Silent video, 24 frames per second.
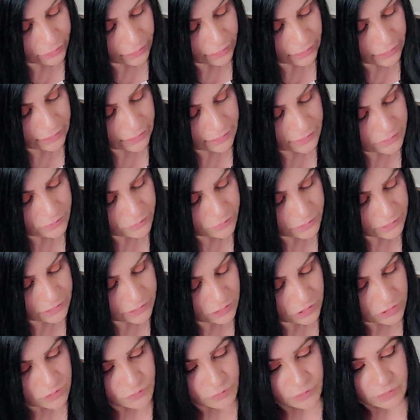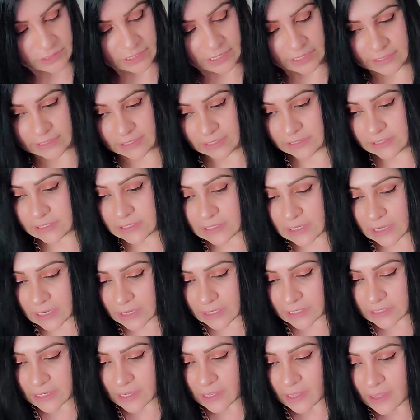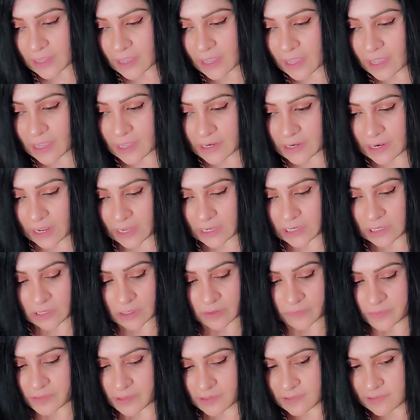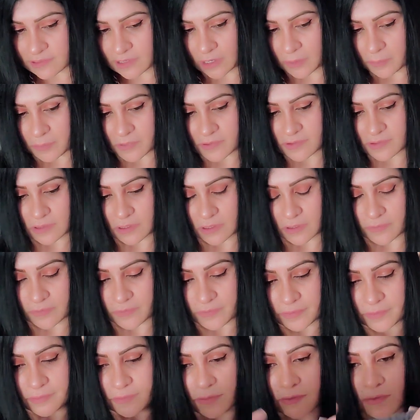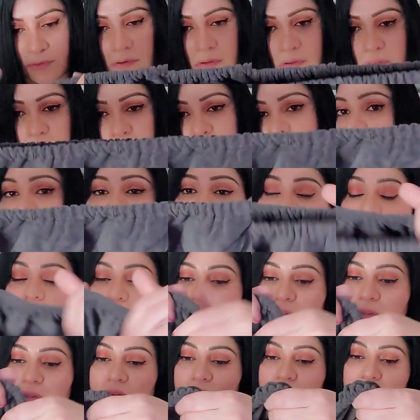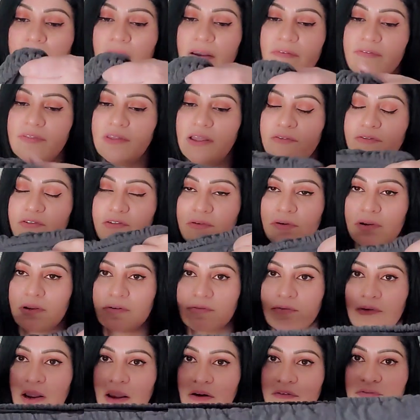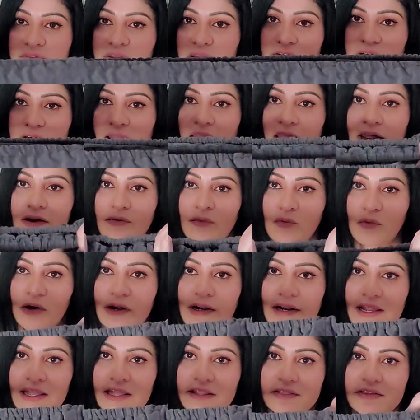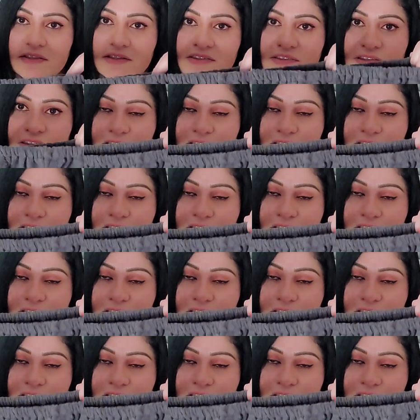And it retails for nine ninety-nine. And I love this type of stuff. But look, I've never I've never had one like this.